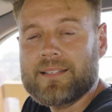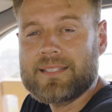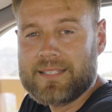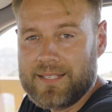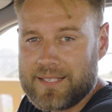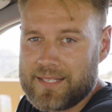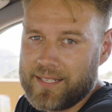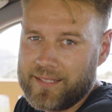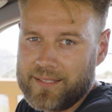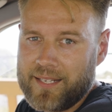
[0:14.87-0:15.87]
since
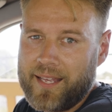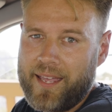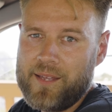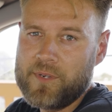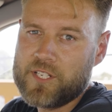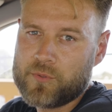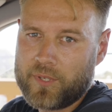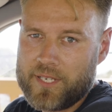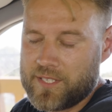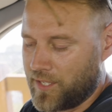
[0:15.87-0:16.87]
then, Hema has
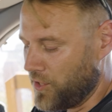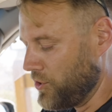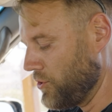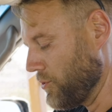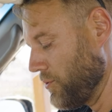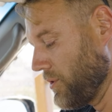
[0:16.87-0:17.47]
released a new